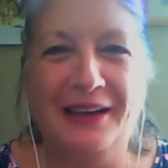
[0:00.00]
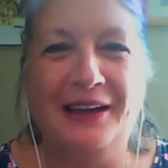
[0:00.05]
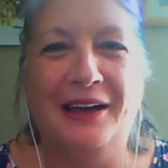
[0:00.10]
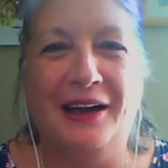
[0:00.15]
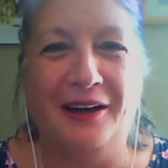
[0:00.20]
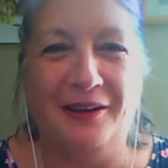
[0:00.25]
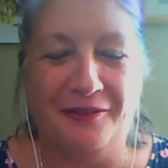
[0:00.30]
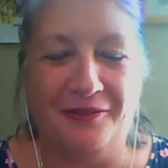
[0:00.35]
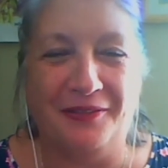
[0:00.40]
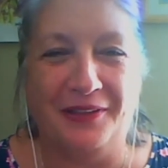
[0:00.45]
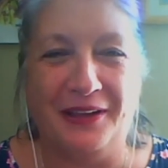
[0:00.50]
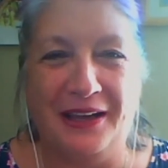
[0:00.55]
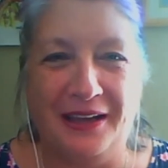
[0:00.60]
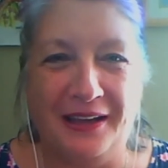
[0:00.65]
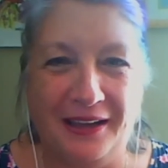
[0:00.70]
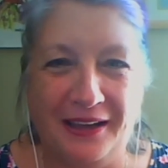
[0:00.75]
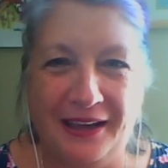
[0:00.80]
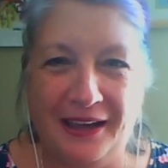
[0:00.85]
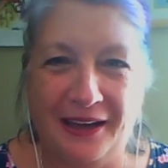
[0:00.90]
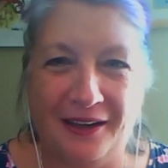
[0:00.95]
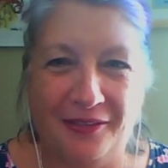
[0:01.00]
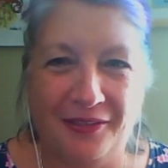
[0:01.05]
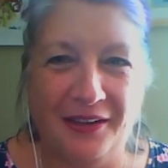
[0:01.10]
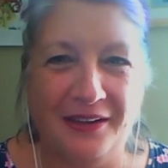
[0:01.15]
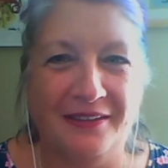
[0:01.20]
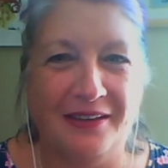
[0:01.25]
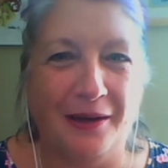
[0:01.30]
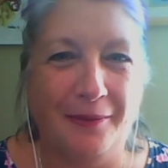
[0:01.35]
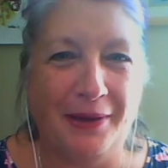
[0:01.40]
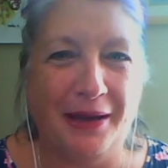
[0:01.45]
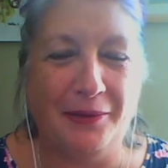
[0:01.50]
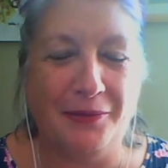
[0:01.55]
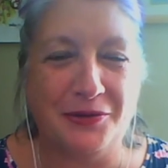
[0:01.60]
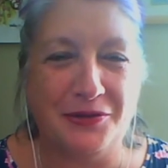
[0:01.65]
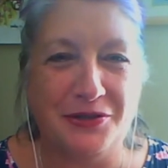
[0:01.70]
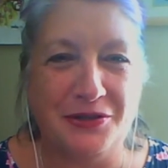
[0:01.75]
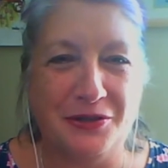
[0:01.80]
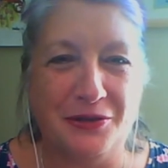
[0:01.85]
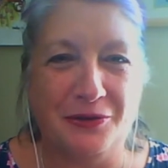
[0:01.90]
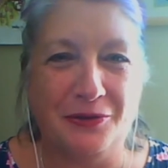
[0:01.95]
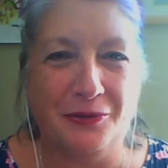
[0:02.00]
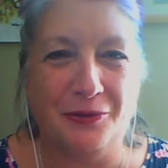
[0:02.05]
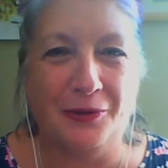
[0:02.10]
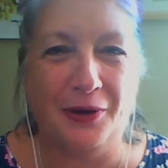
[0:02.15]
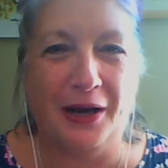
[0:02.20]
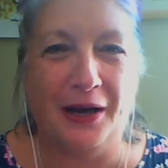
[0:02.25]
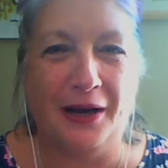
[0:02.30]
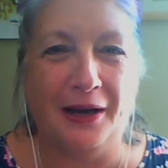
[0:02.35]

of the things I'm able to